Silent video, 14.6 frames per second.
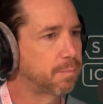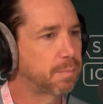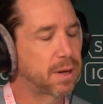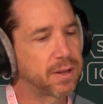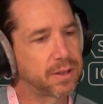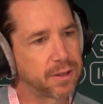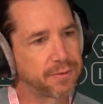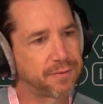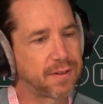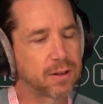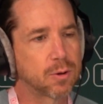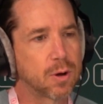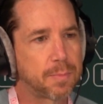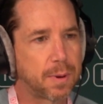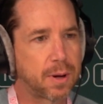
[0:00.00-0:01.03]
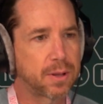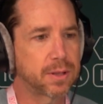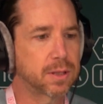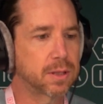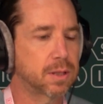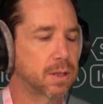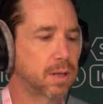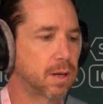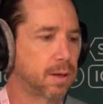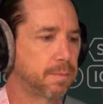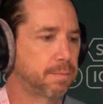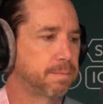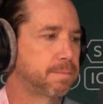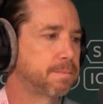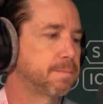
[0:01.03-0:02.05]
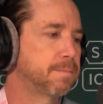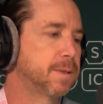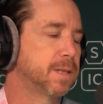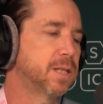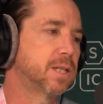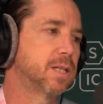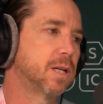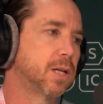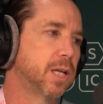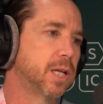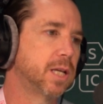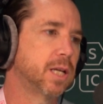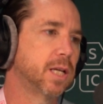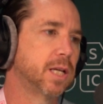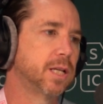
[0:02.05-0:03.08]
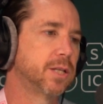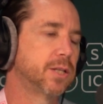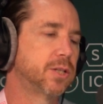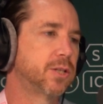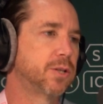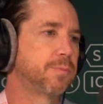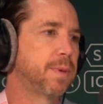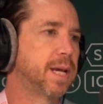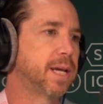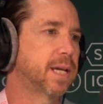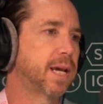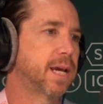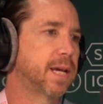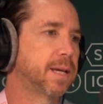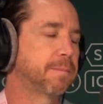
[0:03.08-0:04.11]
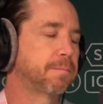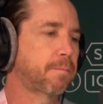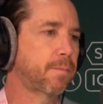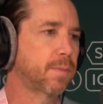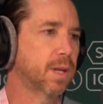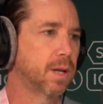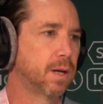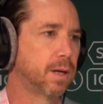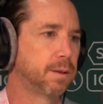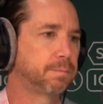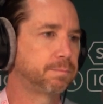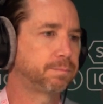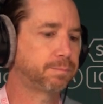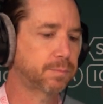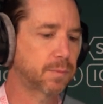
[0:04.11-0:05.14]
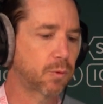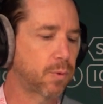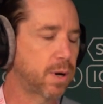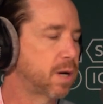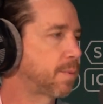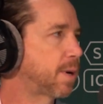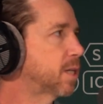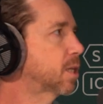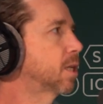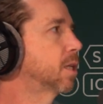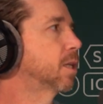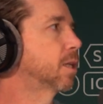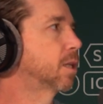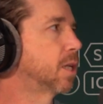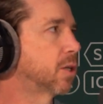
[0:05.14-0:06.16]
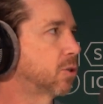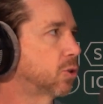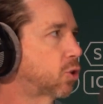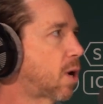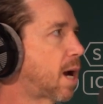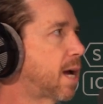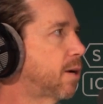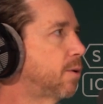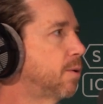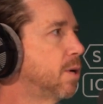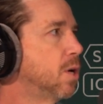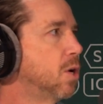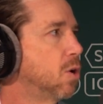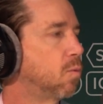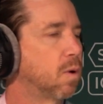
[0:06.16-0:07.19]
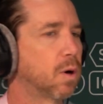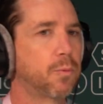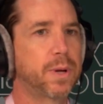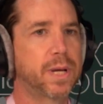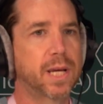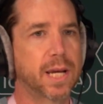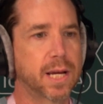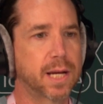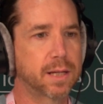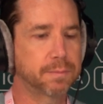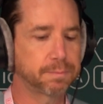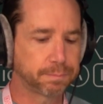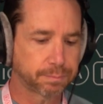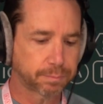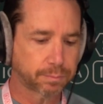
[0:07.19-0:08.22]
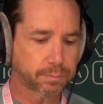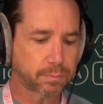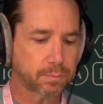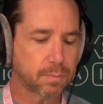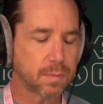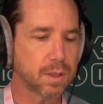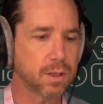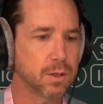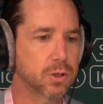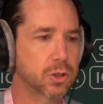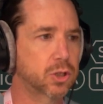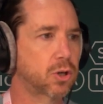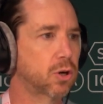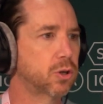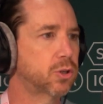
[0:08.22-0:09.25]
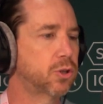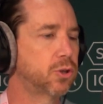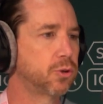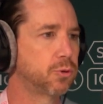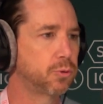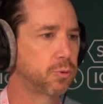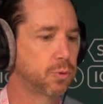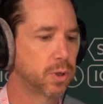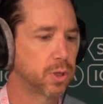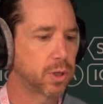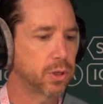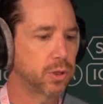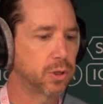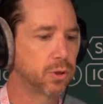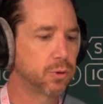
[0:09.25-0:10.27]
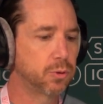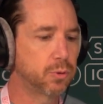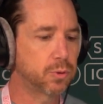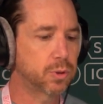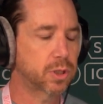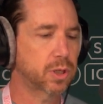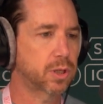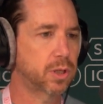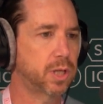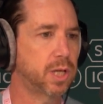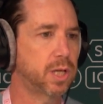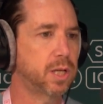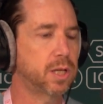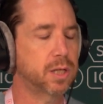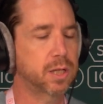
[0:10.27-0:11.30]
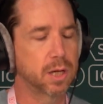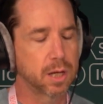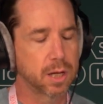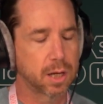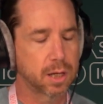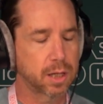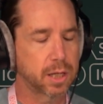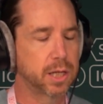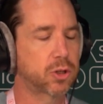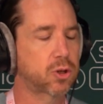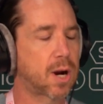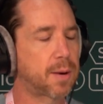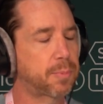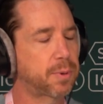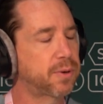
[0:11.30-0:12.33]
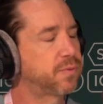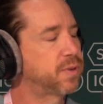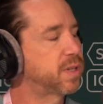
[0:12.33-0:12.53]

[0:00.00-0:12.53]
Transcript: But the follow-up on this study is to make a randomized clinical trial where we can start to use the intraoperative